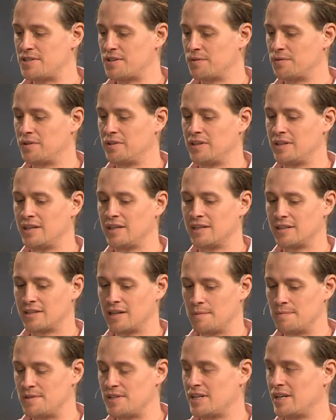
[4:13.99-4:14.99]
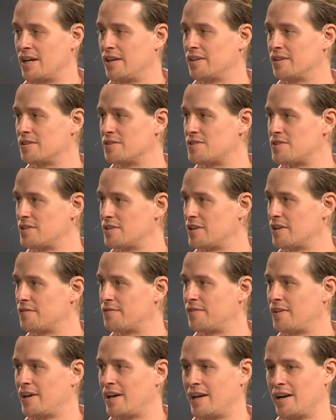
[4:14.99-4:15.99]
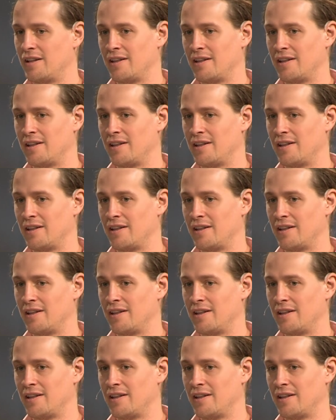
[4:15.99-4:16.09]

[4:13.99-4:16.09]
to really come together and solidify.